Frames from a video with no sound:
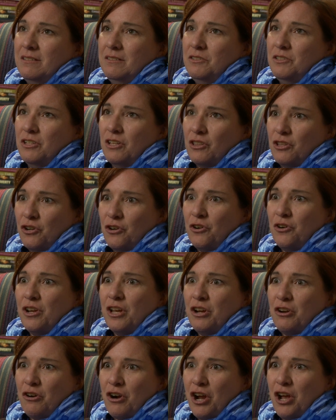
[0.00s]
to learn
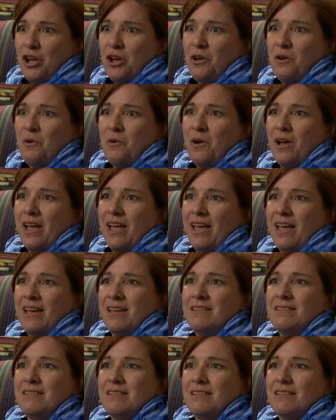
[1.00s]
and grow
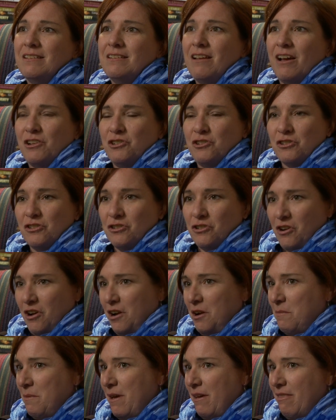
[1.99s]
and not just
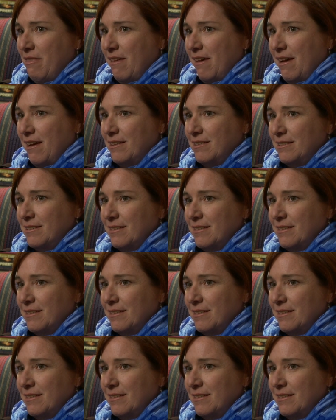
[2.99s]
talk about that.